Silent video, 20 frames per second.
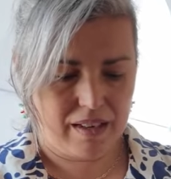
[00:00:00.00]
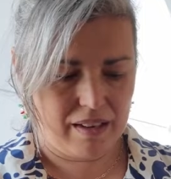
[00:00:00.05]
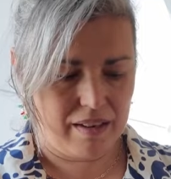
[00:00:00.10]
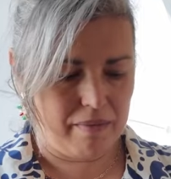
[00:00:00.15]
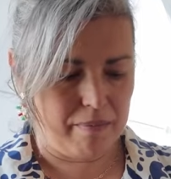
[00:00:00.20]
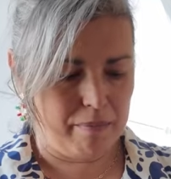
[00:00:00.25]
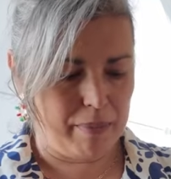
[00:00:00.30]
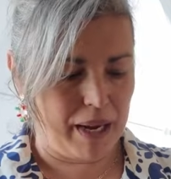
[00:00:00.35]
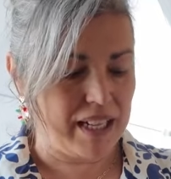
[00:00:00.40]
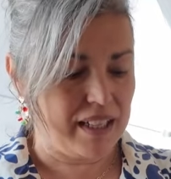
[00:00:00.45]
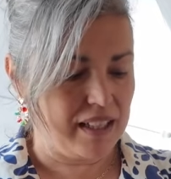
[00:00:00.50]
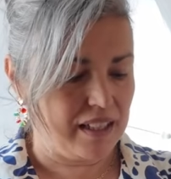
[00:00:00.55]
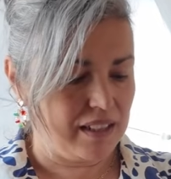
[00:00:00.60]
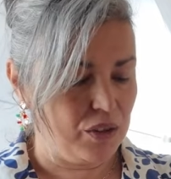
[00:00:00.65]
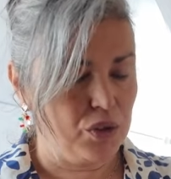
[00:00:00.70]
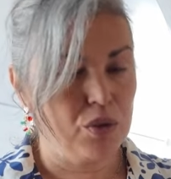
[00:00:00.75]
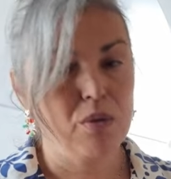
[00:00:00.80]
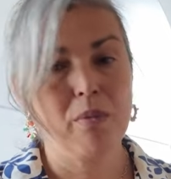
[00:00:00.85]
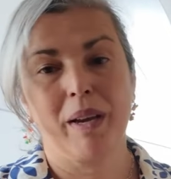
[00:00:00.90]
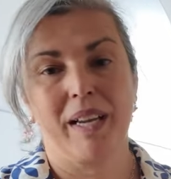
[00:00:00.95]

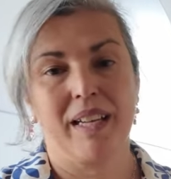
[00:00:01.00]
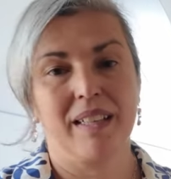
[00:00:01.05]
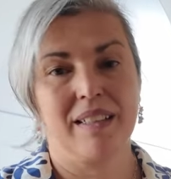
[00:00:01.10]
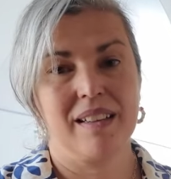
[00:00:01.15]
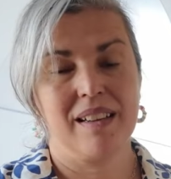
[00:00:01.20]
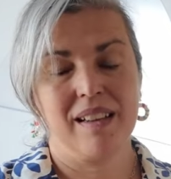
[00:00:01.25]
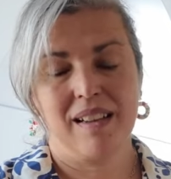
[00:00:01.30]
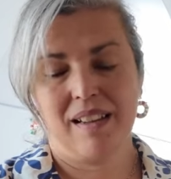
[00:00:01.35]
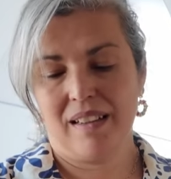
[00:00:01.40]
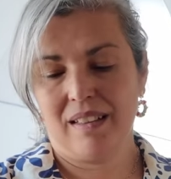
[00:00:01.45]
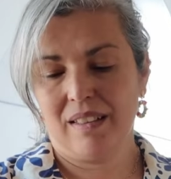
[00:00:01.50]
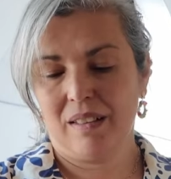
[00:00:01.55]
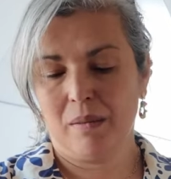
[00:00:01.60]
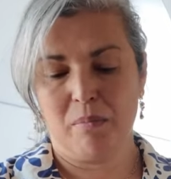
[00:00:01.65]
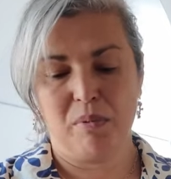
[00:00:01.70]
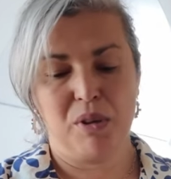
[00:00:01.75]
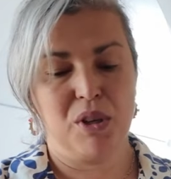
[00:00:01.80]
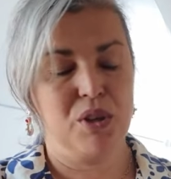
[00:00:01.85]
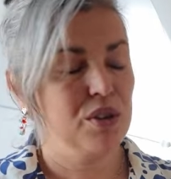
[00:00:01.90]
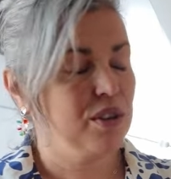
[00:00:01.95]
bedding, duvet. It's a
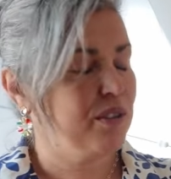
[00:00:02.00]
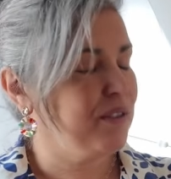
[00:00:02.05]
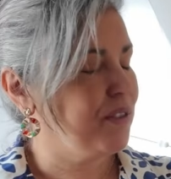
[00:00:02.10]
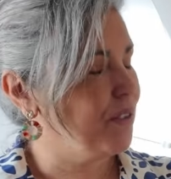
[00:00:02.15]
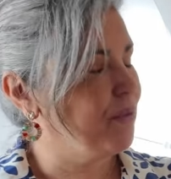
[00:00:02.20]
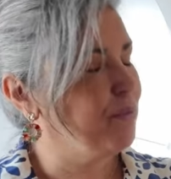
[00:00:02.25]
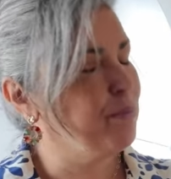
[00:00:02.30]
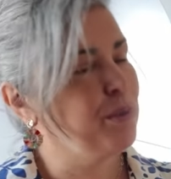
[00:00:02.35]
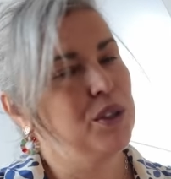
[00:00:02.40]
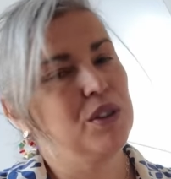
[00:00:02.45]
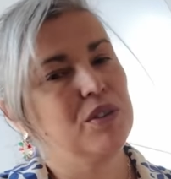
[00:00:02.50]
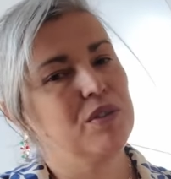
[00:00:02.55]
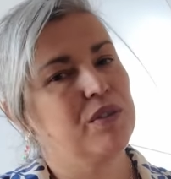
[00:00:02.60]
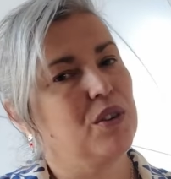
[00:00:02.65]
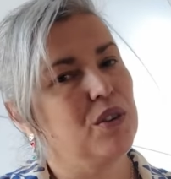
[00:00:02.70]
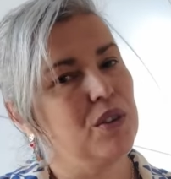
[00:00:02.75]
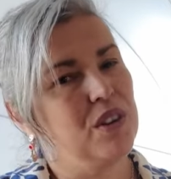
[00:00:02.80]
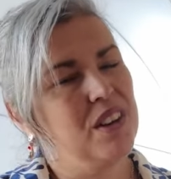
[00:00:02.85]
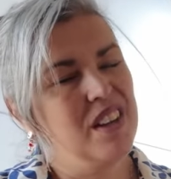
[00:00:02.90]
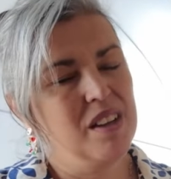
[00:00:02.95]
beautiful,
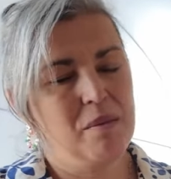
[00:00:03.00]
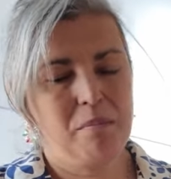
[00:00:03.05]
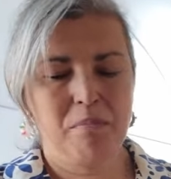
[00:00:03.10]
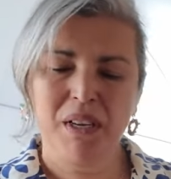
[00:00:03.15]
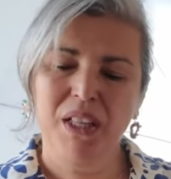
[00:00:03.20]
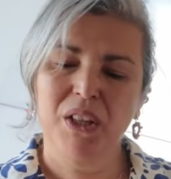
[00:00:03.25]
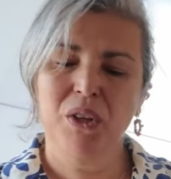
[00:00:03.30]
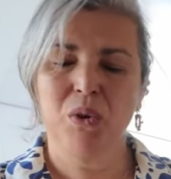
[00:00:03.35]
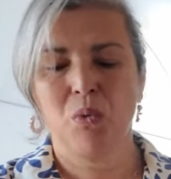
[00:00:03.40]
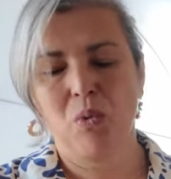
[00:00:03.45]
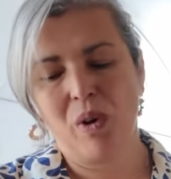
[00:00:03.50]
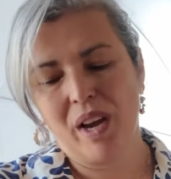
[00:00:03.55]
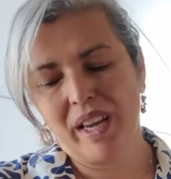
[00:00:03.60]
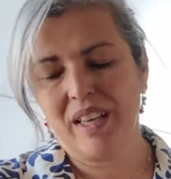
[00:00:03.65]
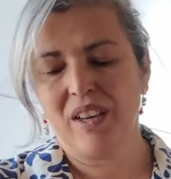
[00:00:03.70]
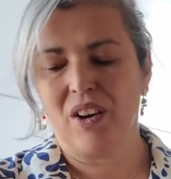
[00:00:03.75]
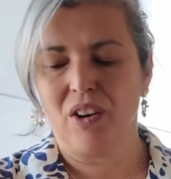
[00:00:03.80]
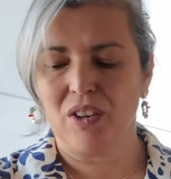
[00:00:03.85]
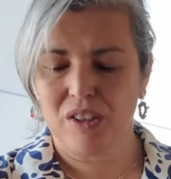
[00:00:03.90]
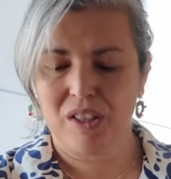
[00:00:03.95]
beautiful medium
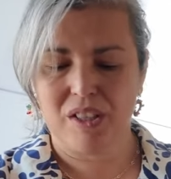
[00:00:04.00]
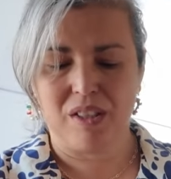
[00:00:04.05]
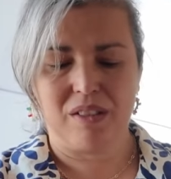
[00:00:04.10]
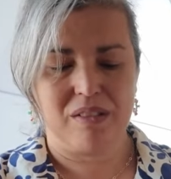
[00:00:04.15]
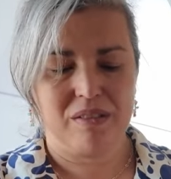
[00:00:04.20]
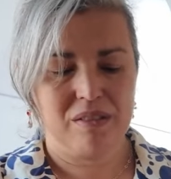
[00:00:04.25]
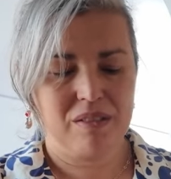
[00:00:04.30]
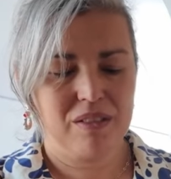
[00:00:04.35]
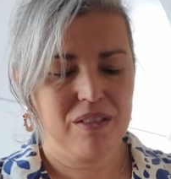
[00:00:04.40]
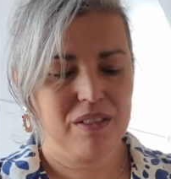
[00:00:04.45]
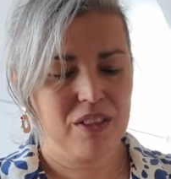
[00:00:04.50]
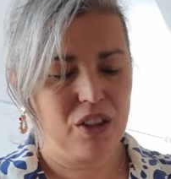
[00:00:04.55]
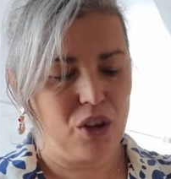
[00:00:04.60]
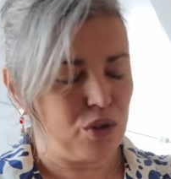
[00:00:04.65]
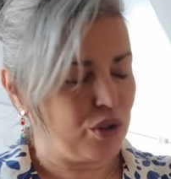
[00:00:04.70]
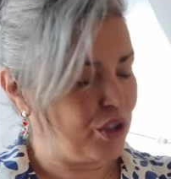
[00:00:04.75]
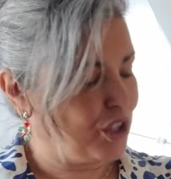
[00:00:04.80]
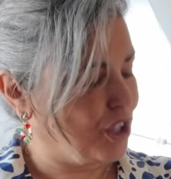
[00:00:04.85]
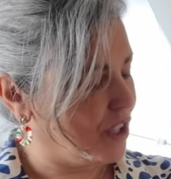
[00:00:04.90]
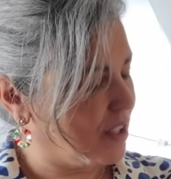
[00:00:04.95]
weight cotton,
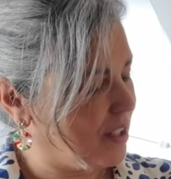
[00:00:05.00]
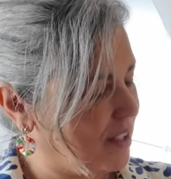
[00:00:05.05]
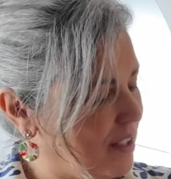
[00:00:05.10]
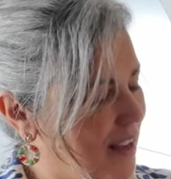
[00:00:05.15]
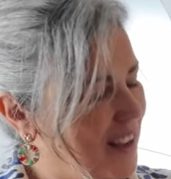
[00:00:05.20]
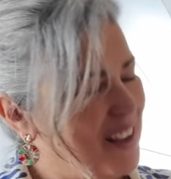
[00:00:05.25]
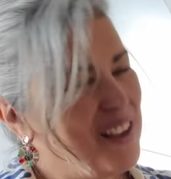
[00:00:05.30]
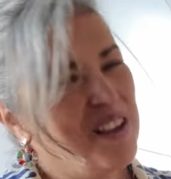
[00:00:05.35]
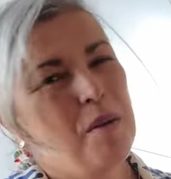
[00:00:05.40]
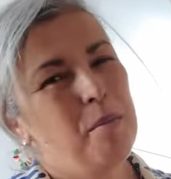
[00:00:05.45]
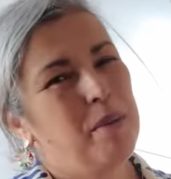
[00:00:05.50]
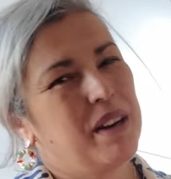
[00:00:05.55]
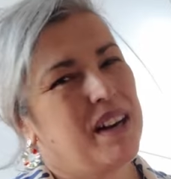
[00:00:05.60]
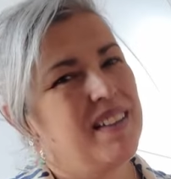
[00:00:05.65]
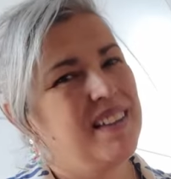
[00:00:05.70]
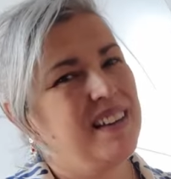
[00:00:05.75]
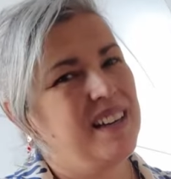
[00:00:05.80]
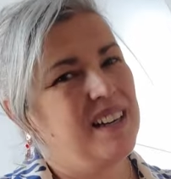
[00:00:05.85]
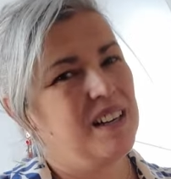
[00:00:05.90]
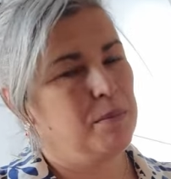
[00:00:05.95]
gorgeous. But I
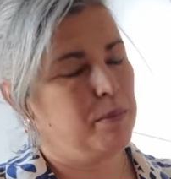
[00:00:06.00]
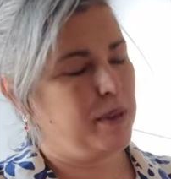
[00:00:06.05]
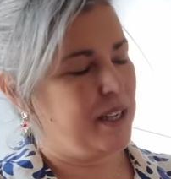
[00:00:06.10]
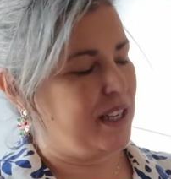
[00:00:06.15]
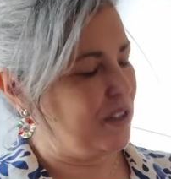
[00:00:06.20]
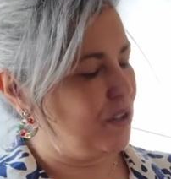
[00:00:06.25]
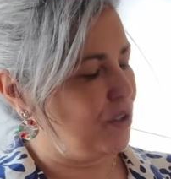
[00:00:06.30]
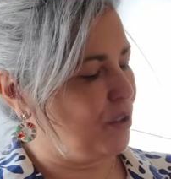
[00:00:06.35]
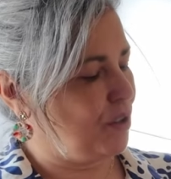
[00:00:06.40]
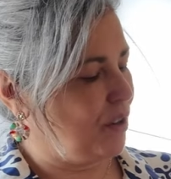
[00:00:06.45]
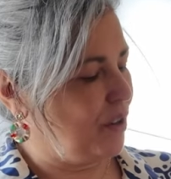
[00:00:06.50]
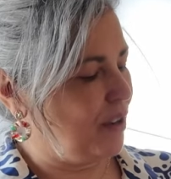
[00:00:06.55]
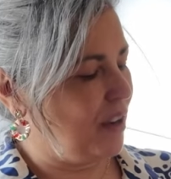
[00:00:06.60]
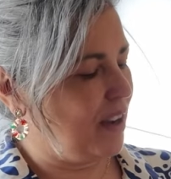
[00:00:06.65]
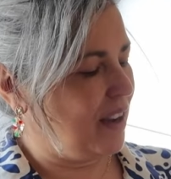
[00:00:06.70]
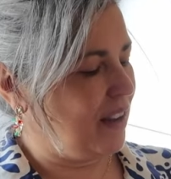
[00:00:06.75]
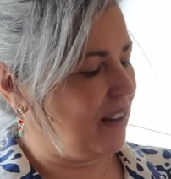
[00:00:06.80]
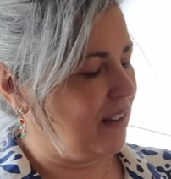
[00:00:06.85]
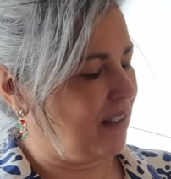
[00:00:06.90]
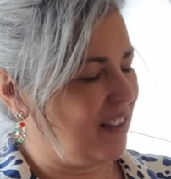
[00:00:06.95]
think it'll be too
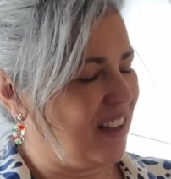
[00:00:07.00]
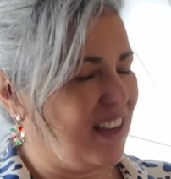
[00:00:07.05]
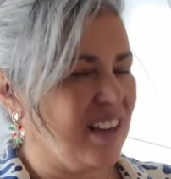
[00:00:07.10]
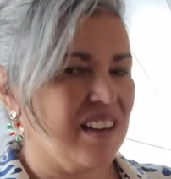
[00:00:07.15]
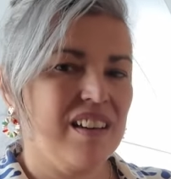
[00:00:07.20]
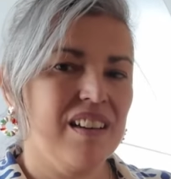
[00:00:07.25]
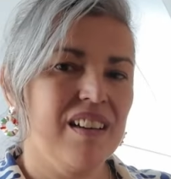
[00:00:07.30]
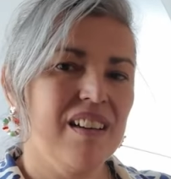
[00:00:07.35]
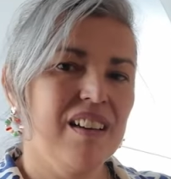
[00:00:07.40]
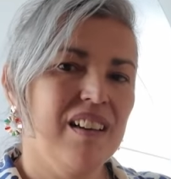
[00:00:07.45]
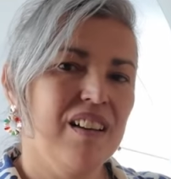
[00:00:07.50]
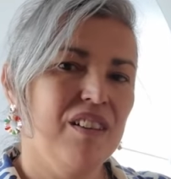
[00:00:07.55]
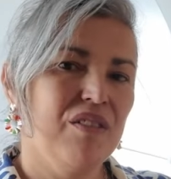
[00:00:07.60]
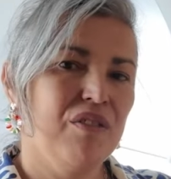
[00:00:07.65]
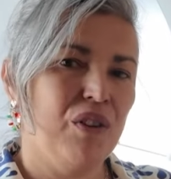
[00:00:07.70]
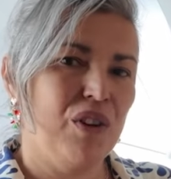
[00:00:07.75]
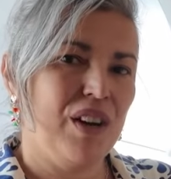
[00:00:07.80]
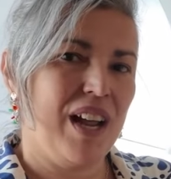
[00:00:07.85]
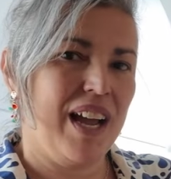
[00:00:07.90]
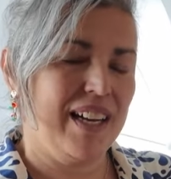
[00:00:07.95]
thick
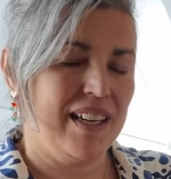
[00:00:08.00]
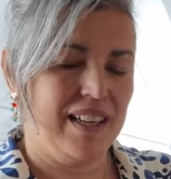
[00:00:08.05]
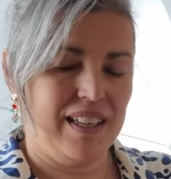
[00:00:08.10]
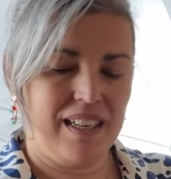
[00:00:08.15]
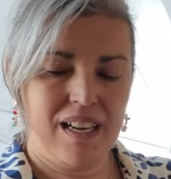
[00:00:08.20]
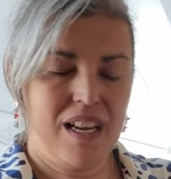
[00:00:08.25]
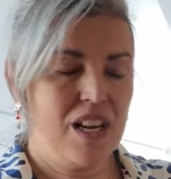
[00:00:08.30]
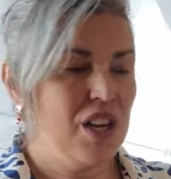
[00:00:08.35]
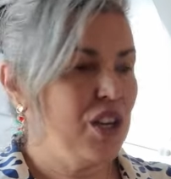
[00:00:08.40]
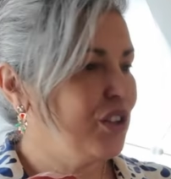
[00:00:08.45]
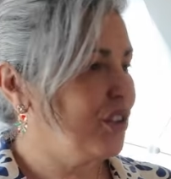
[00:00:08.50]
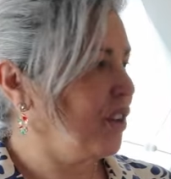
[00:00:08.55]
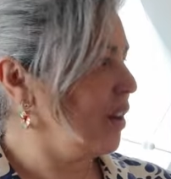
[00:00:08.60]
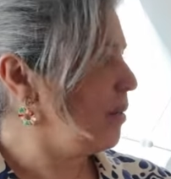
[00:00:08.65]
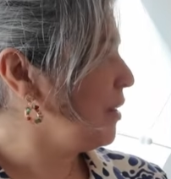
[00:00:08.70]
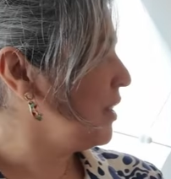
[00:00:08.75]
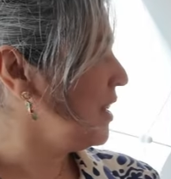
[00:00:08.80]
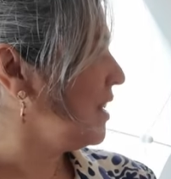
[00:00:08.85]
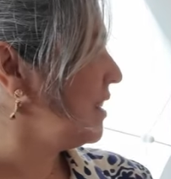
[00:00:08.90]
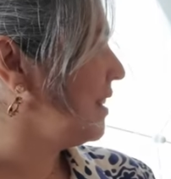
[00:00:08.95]
for lining. So
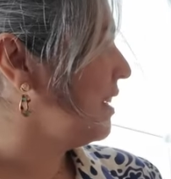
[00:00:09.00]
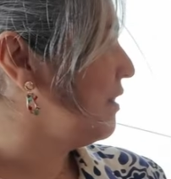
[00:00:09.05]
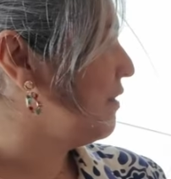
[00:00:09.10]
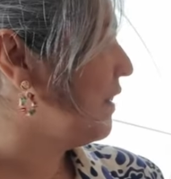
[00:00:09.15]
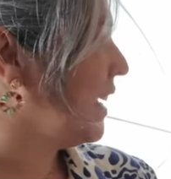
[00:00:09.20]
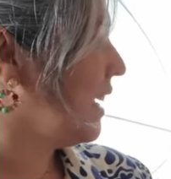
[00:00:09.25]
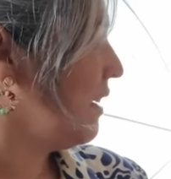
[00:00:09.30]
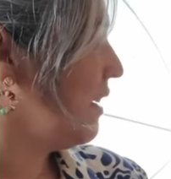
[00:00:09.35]
I'm gonna see if I